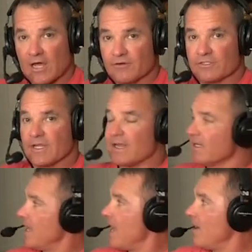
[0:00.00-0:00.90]

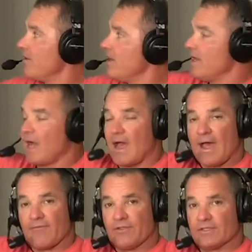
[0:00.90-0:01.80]
understanding how I
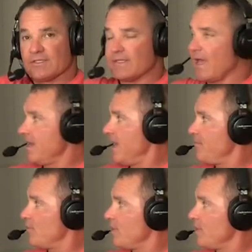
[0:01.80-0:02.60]
have this set up.